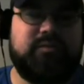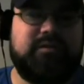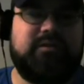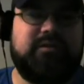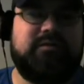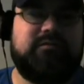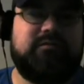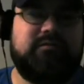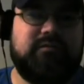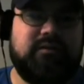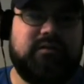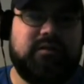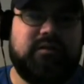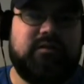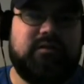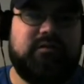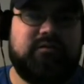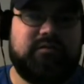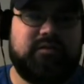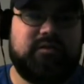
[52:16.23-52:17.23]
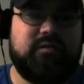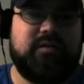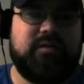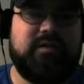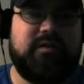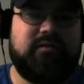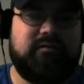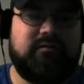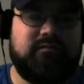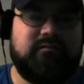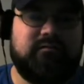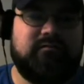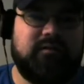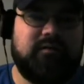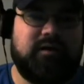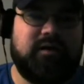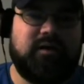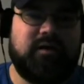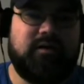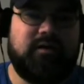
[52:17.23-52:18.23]
been doing
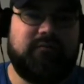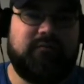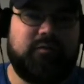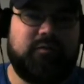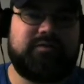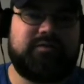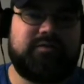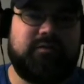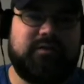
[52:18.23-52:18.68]
voice